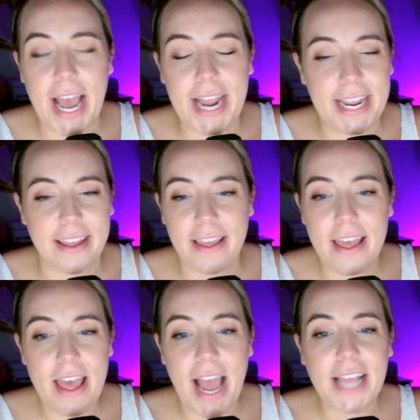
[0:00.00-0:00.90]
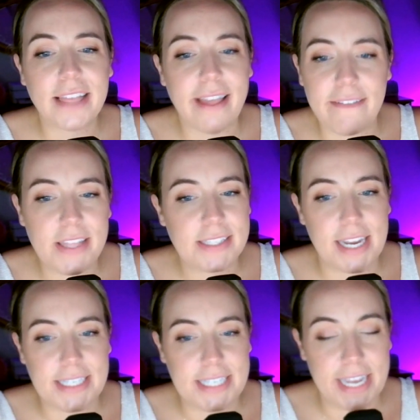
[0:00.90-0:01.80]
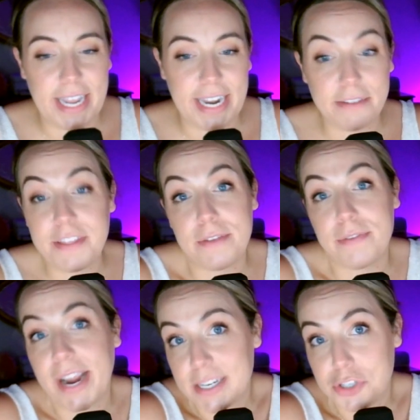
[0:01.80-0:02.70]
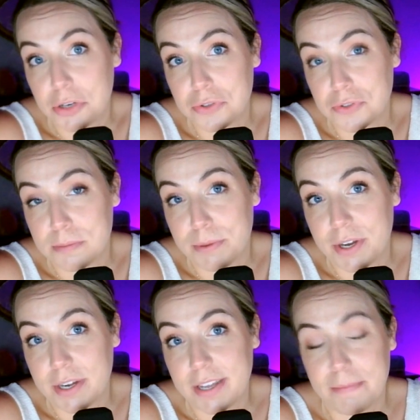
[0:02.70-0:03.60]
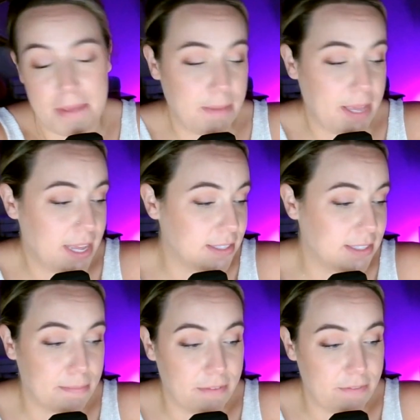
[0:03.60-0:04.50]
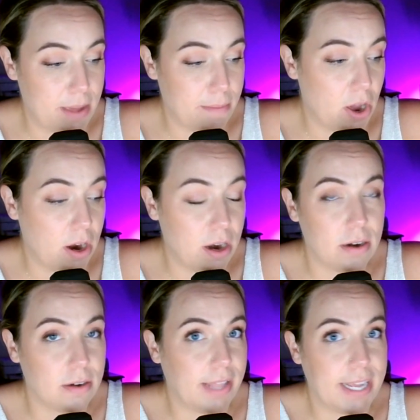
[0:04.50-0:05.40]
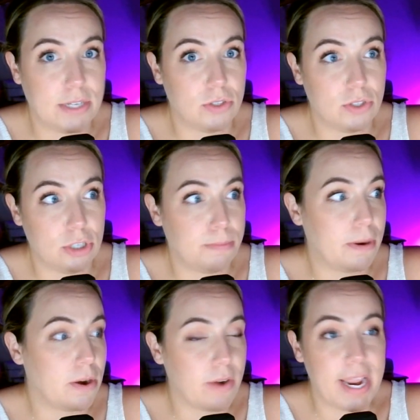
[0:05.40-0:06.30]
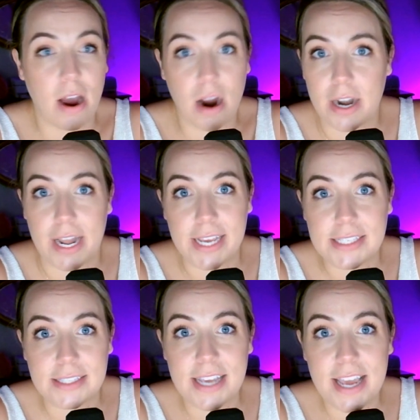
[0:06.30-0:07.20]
I love this idea. And if they write a children's book, maybe some of them are like super great artists